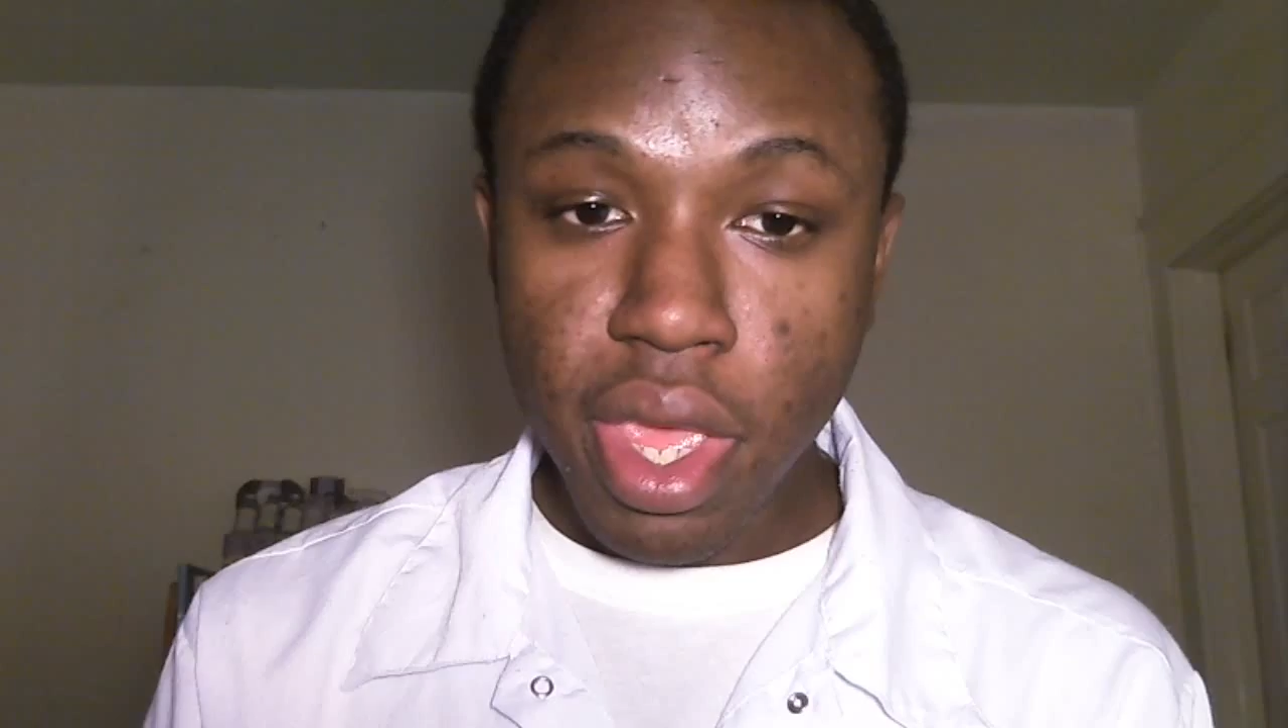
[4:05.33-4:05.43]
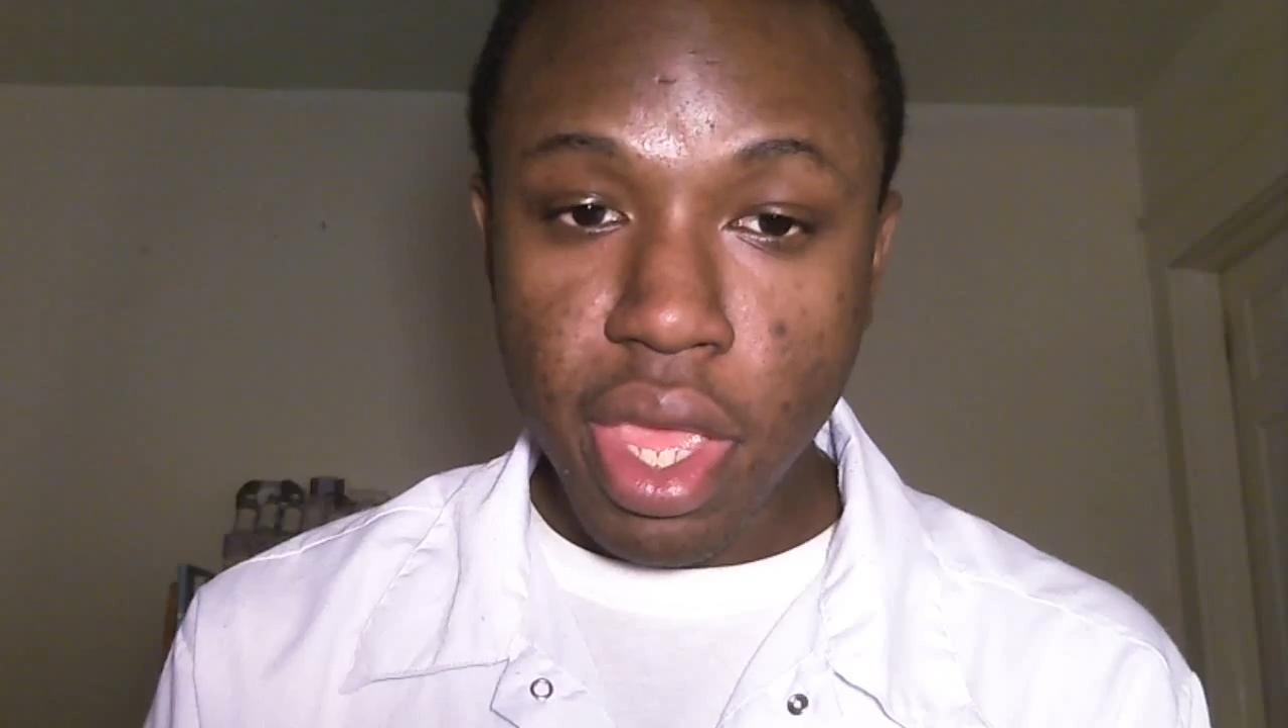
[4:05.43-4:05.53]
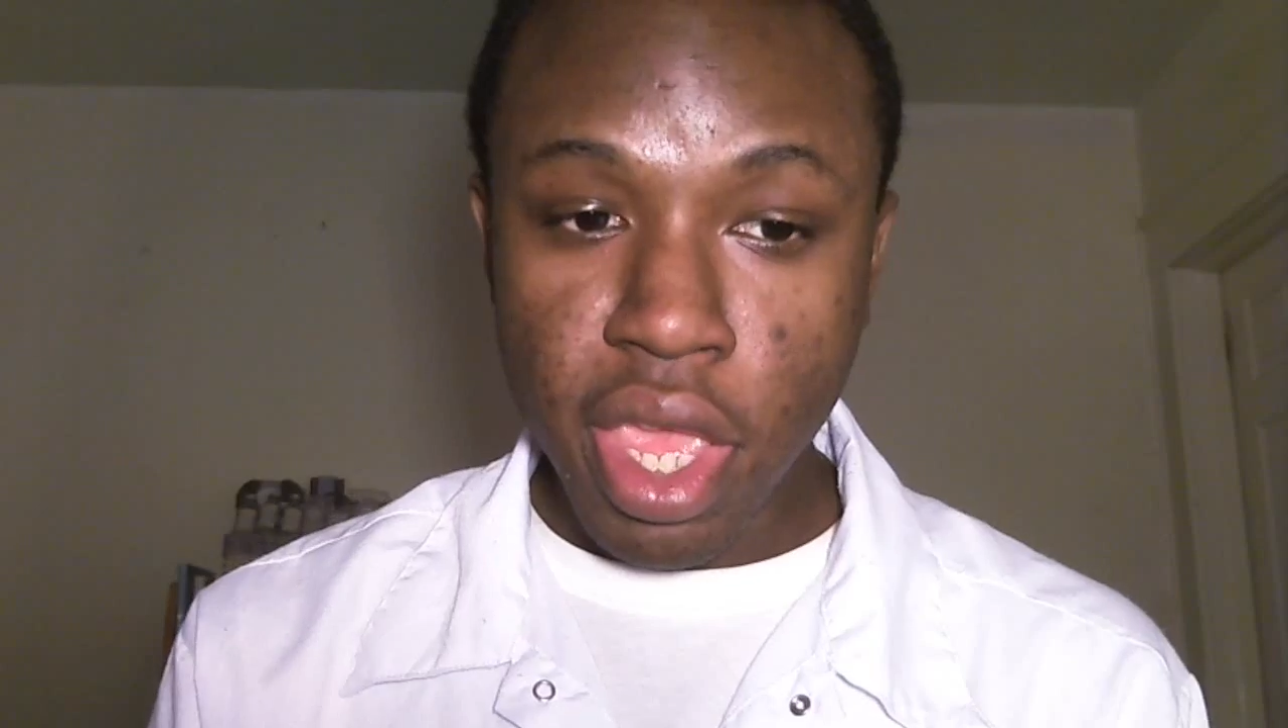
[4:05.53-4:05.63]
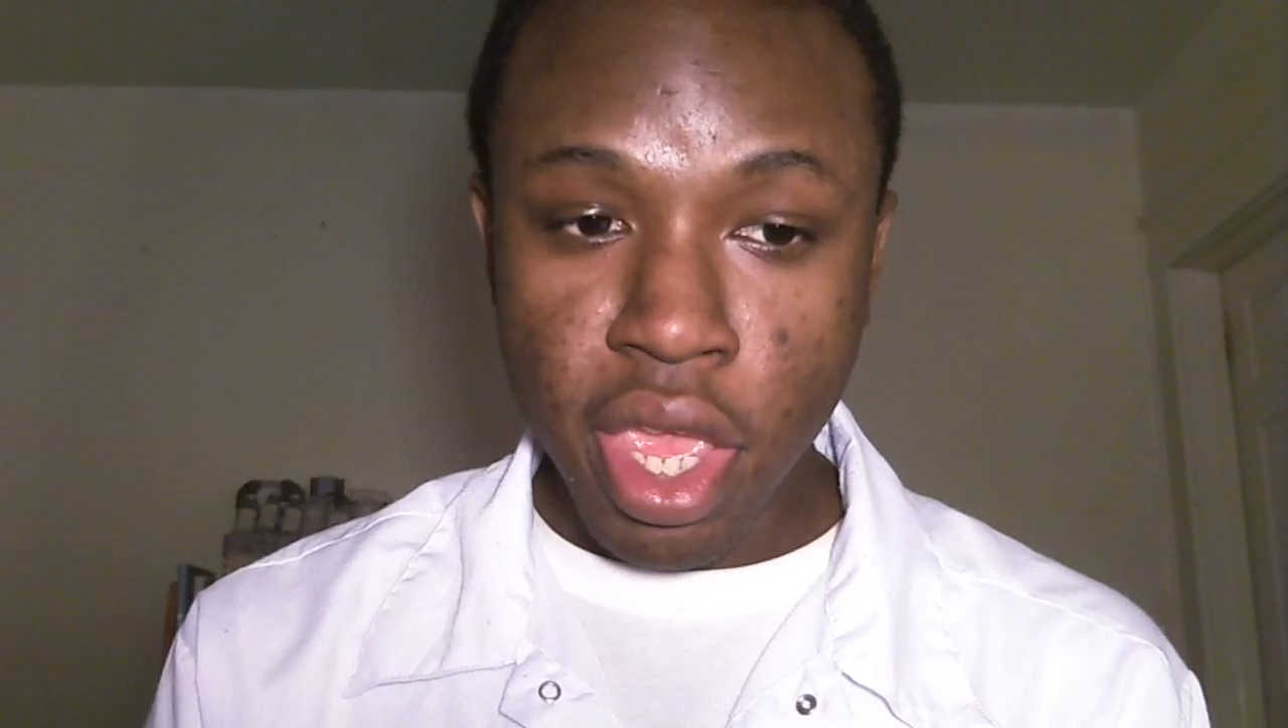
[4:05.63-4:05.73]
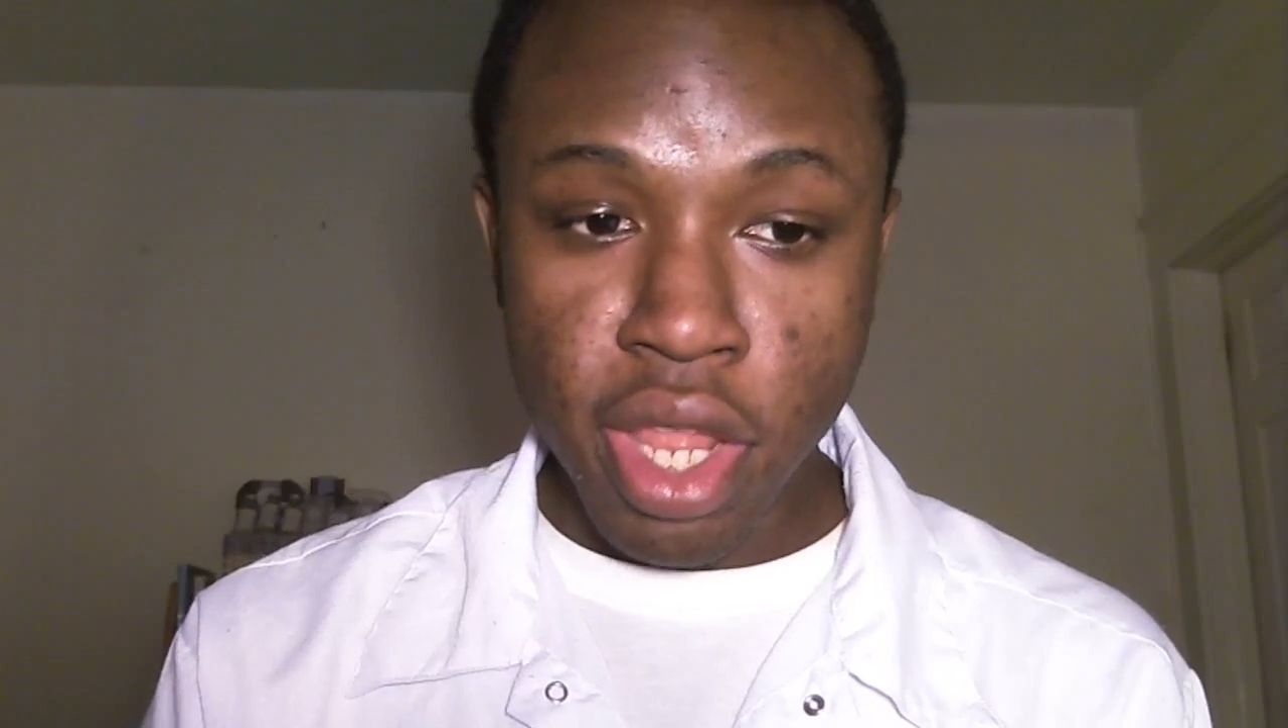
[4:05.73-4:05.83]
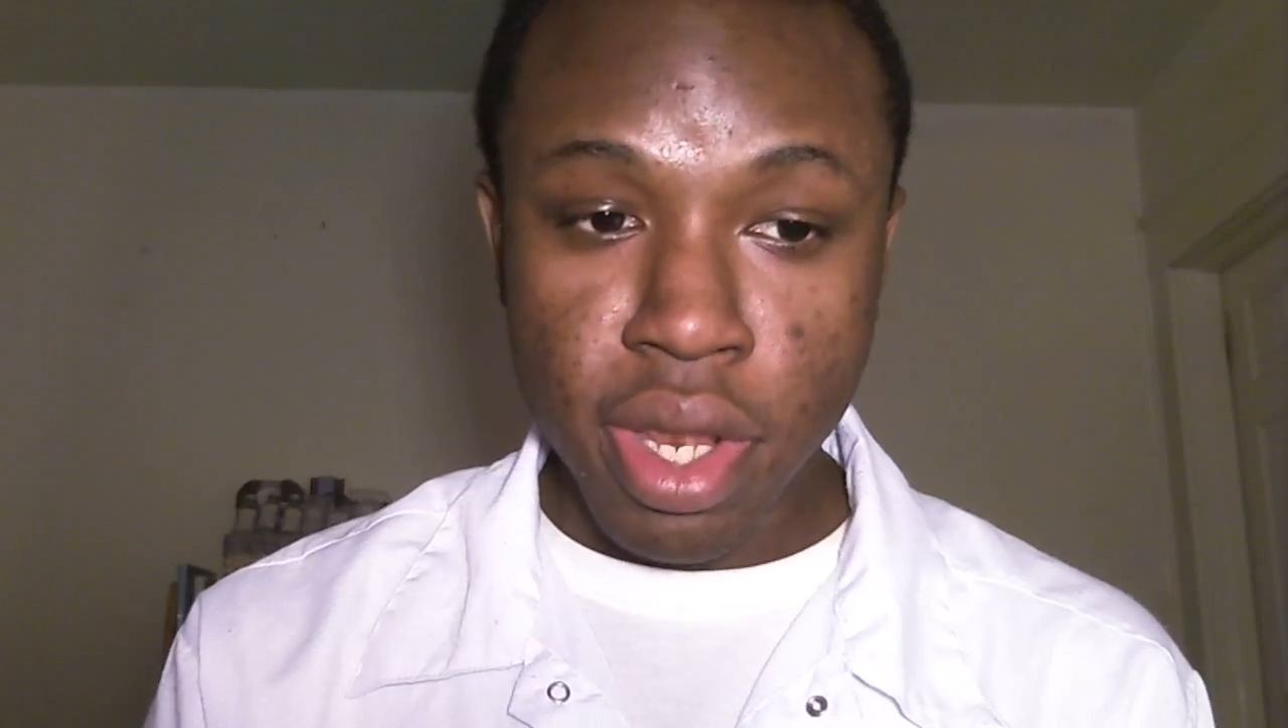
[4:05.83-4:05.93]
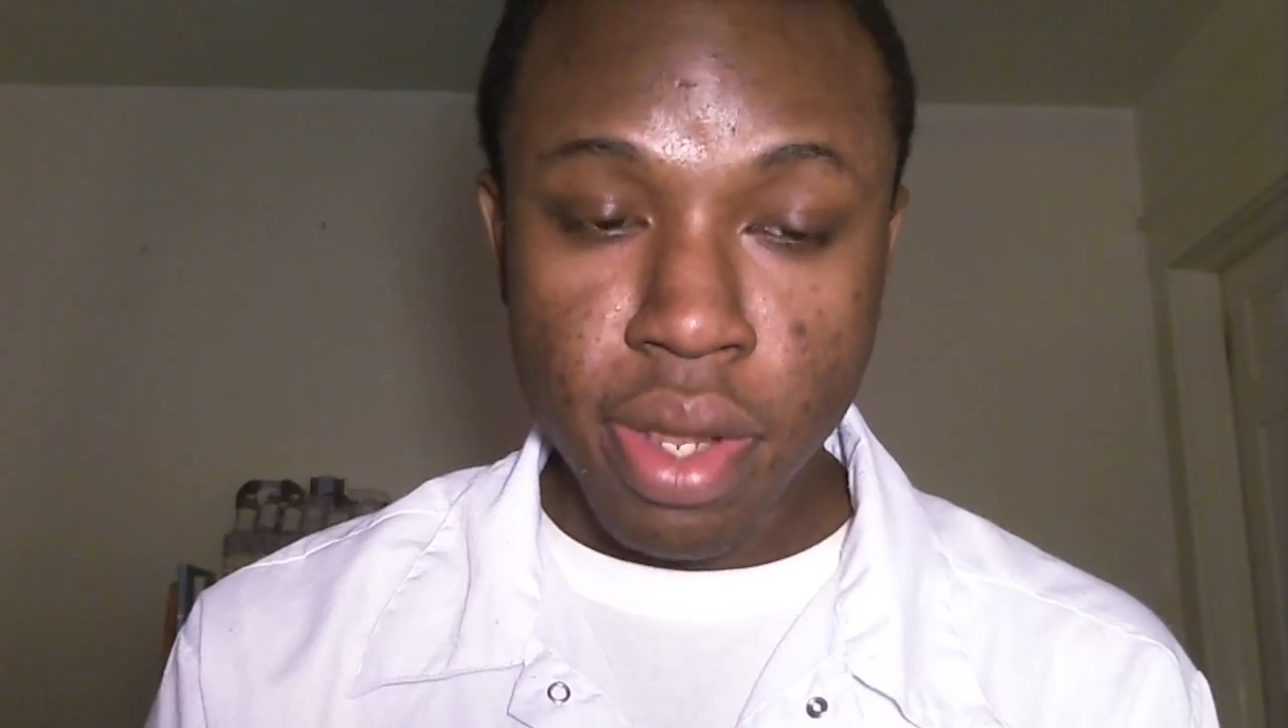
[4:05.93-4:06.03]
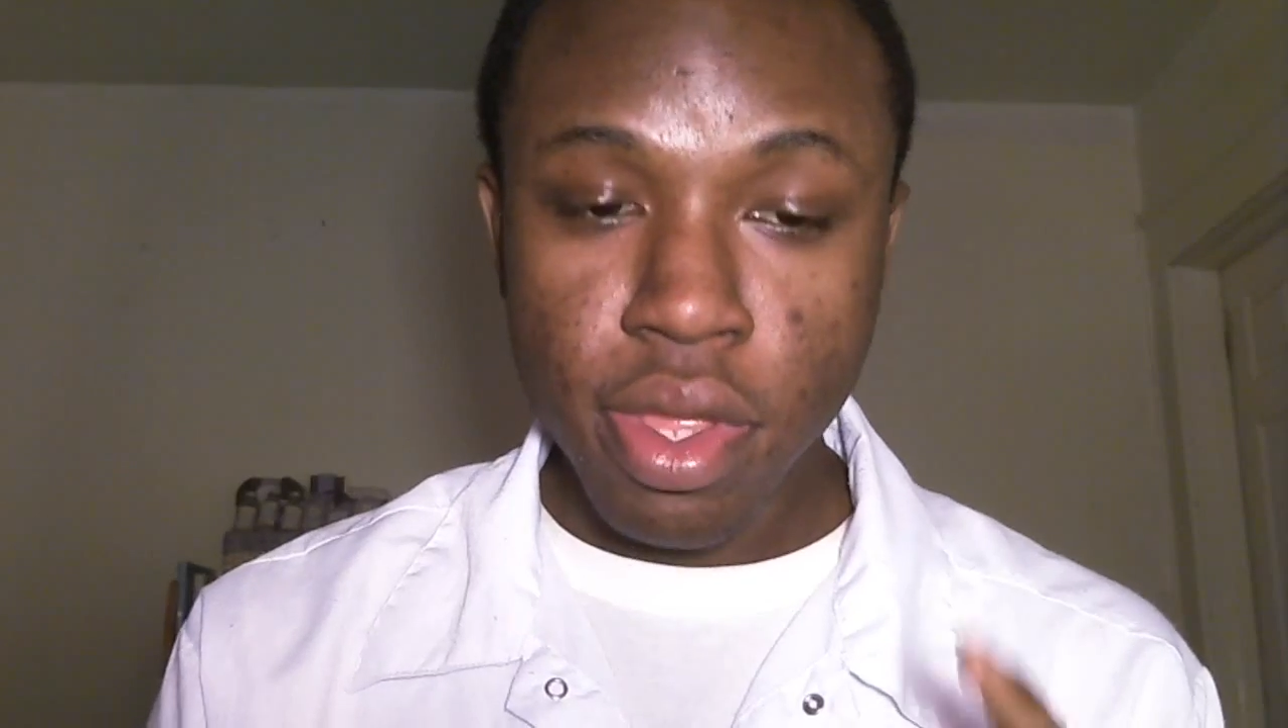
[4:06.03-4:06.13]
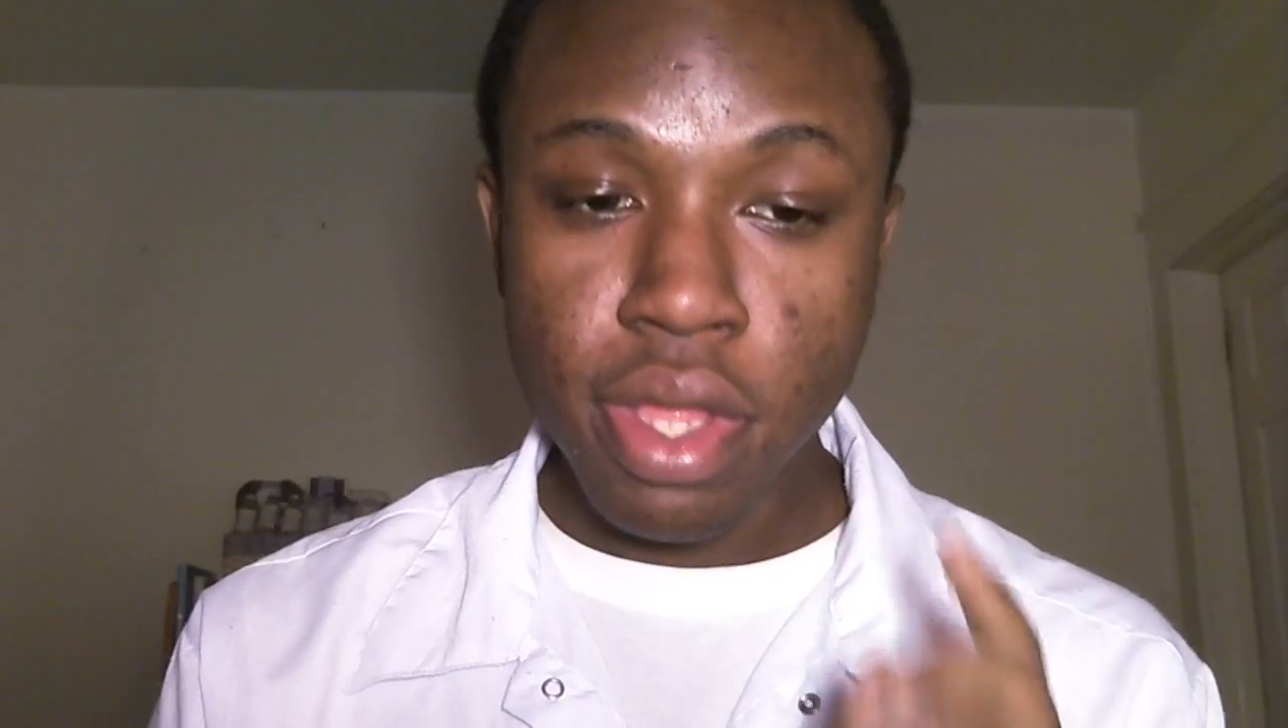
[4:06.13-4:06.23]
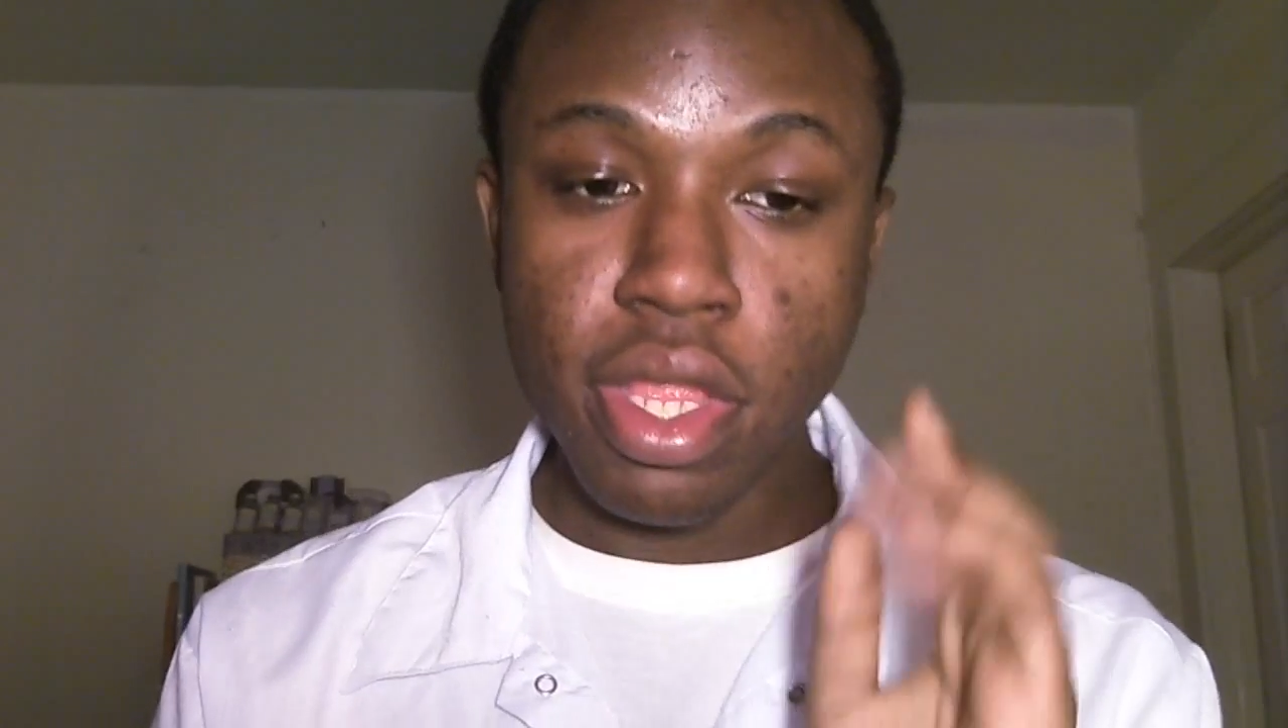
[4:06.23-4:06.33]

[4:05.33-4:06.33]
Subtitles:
And